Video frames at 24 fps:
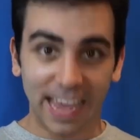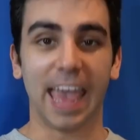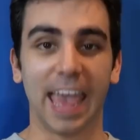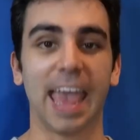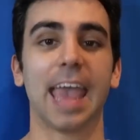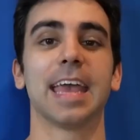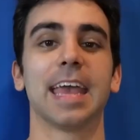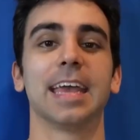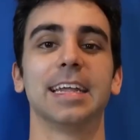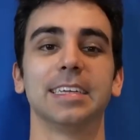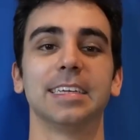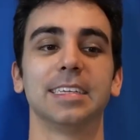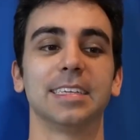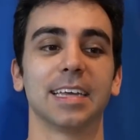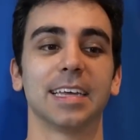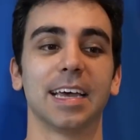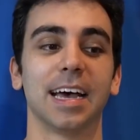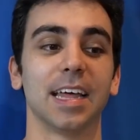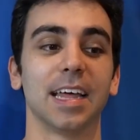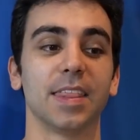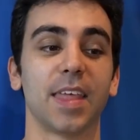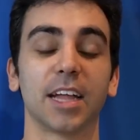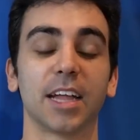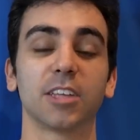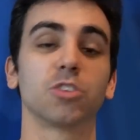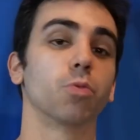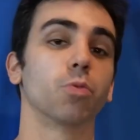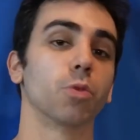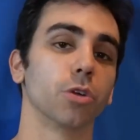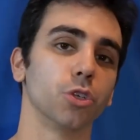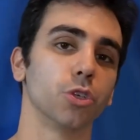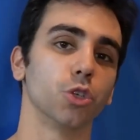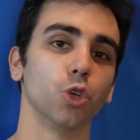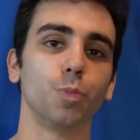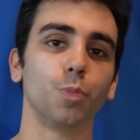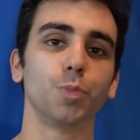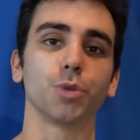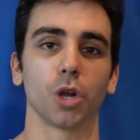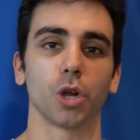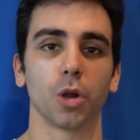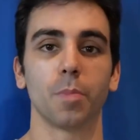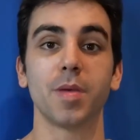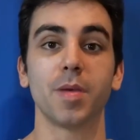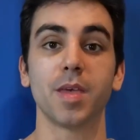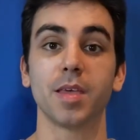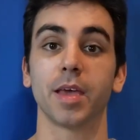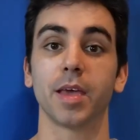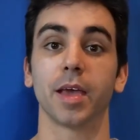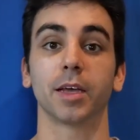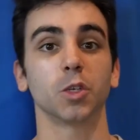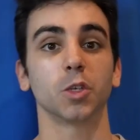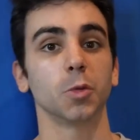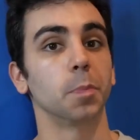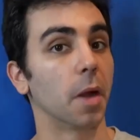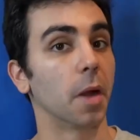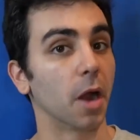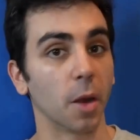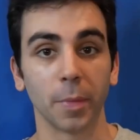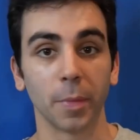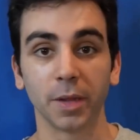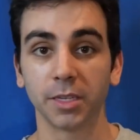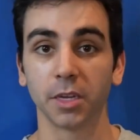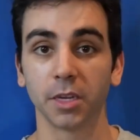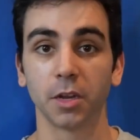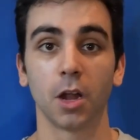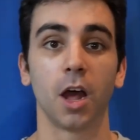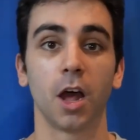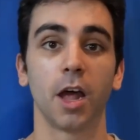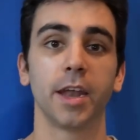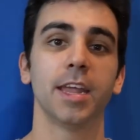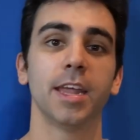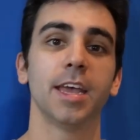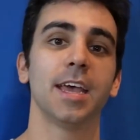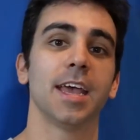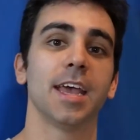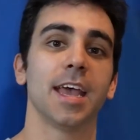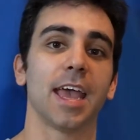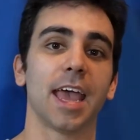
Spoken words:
And that's where soups are being experimented on.